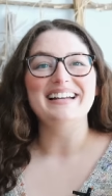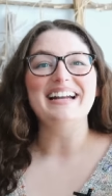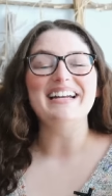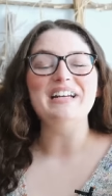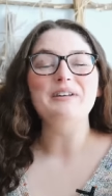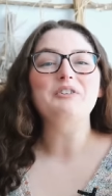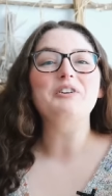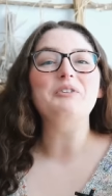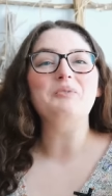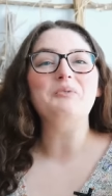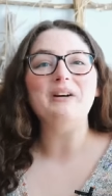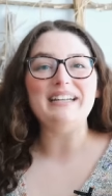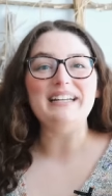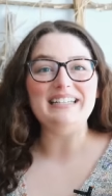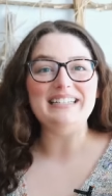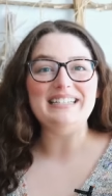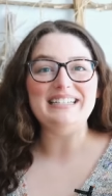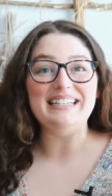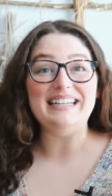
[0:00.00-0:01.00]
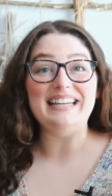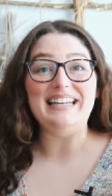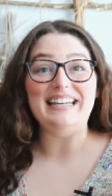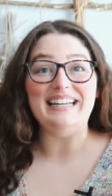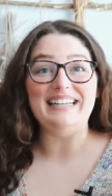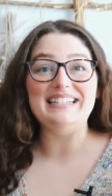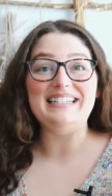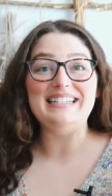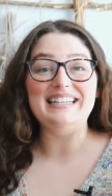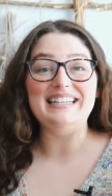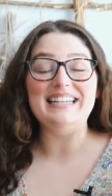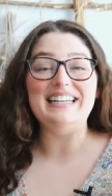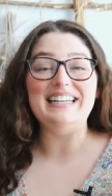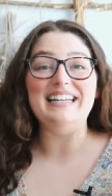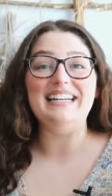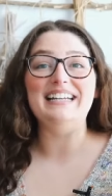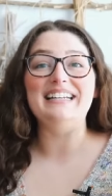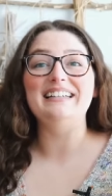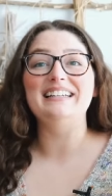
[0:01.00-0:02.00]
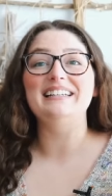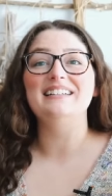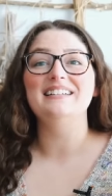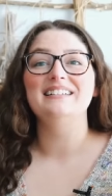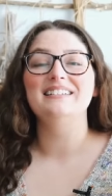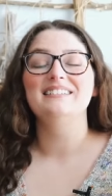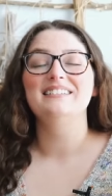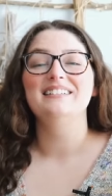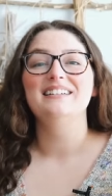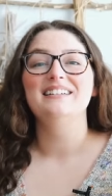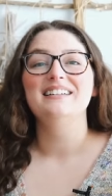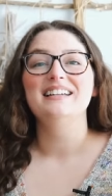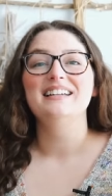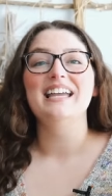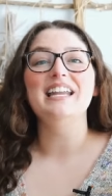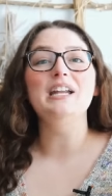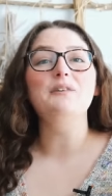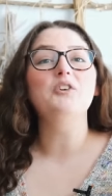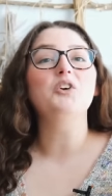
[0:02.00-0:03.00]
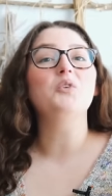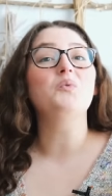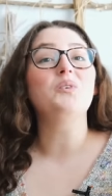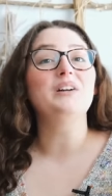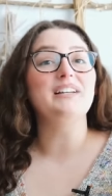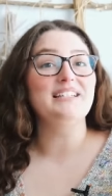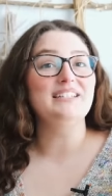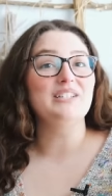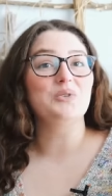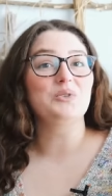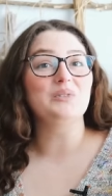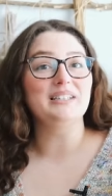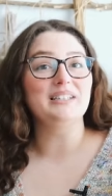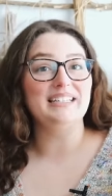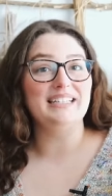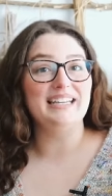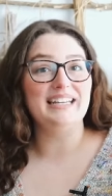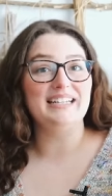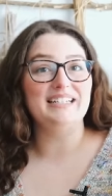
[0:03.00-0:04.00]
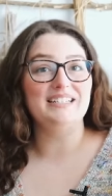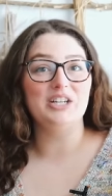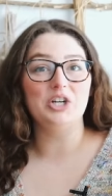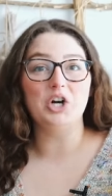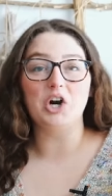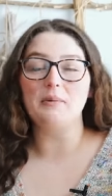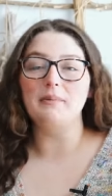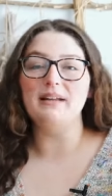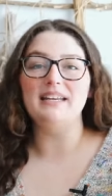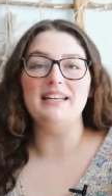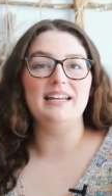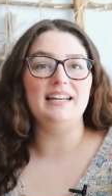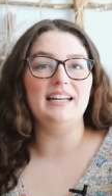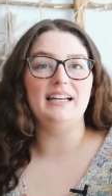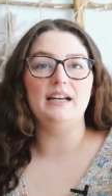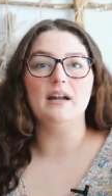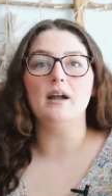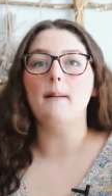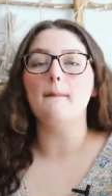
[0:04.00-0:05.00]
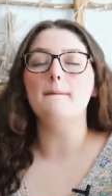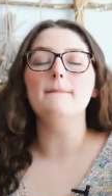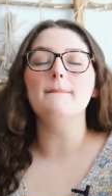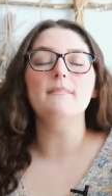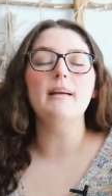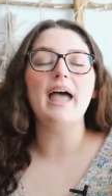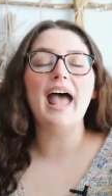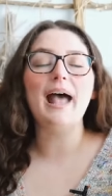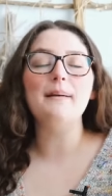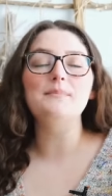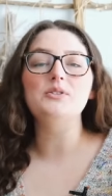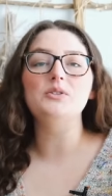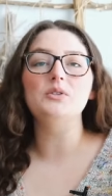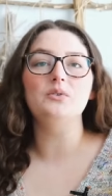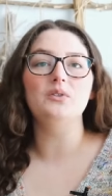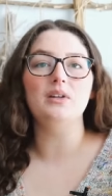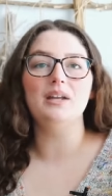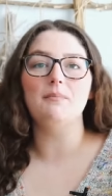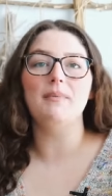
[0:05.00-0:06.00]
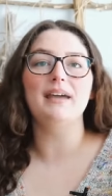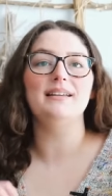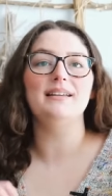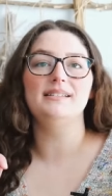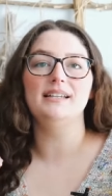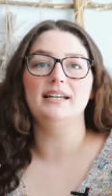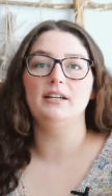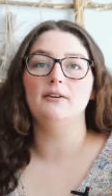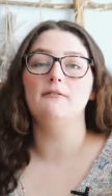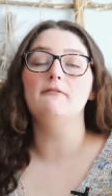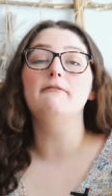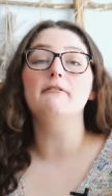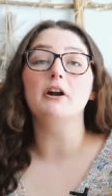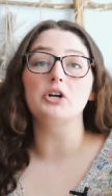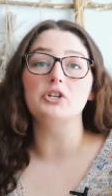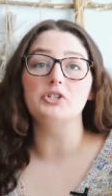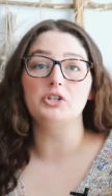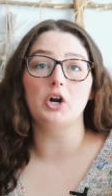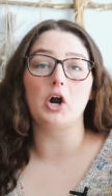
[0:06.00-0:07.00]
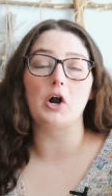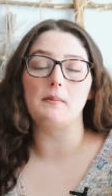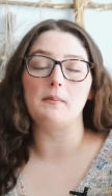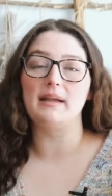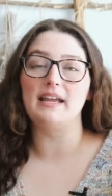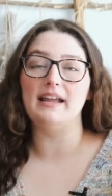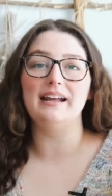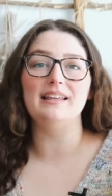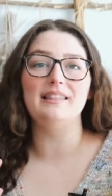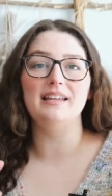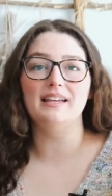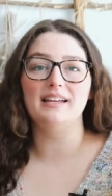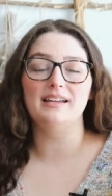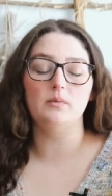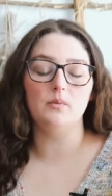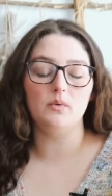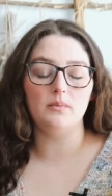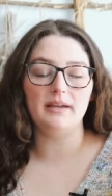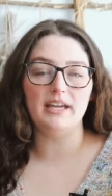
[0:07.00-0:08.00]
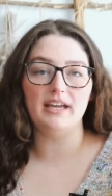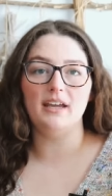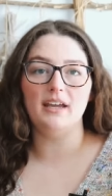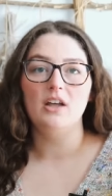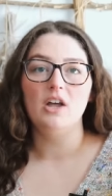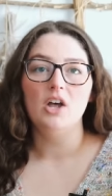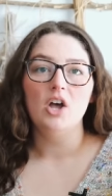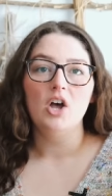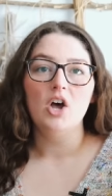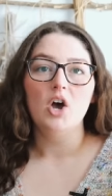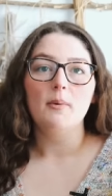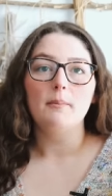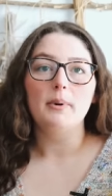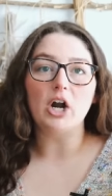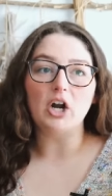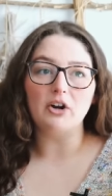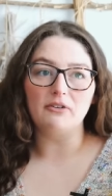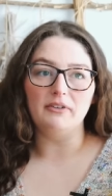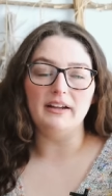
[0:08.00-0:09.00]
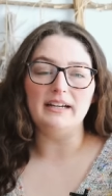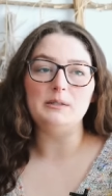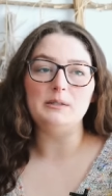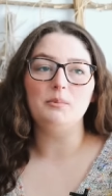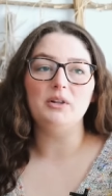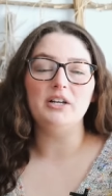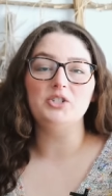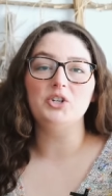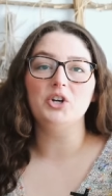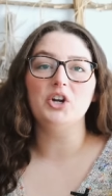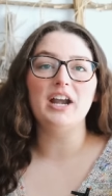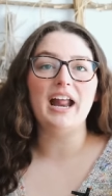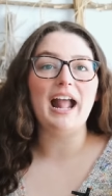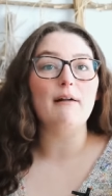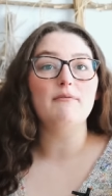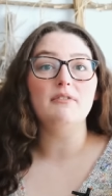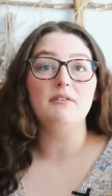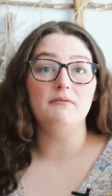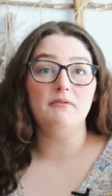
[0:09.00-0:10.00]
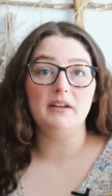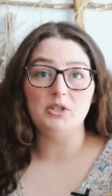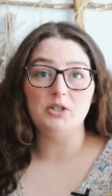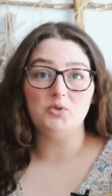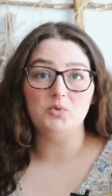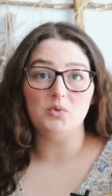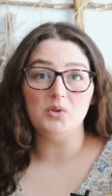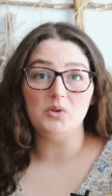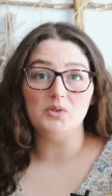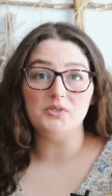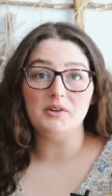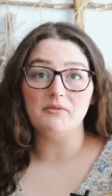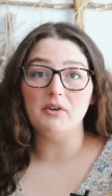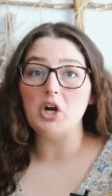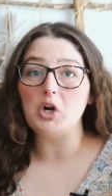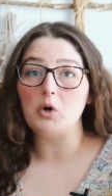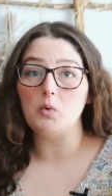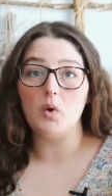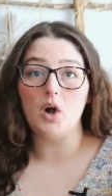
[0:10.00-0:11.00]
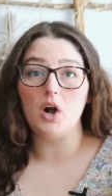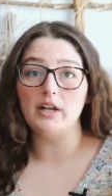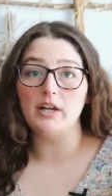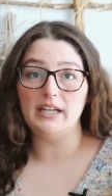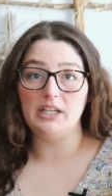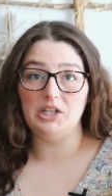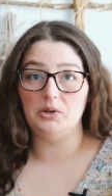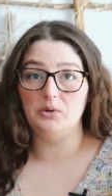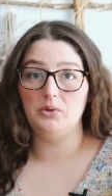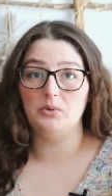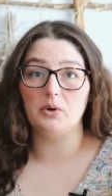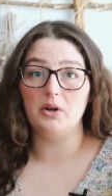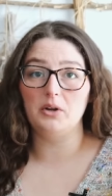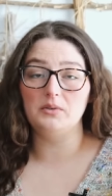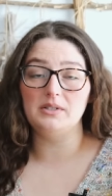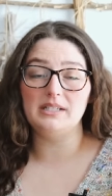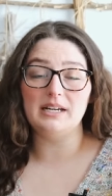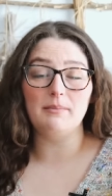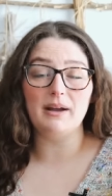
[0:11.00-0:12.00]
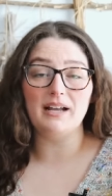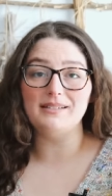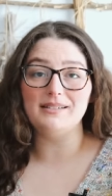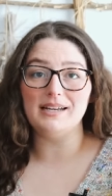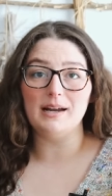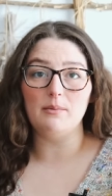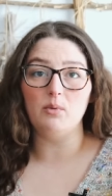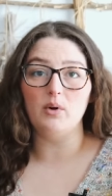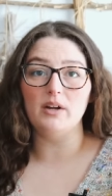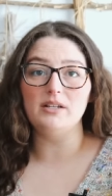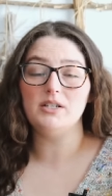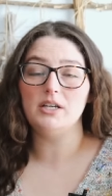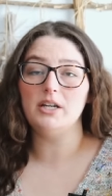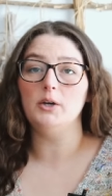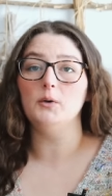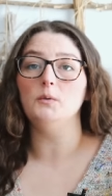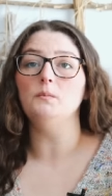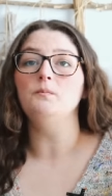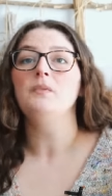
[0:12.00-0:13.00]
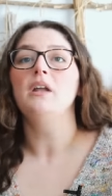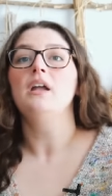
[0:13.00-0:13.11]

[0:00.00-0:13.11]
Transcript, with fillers: And if you're wanting to get into knitting, and if you're wanting to really get into garment knitting, absolutely amazing first garment. I think it will be perfect. Plus you're going to have the visuals of her walking you through step by step what to do.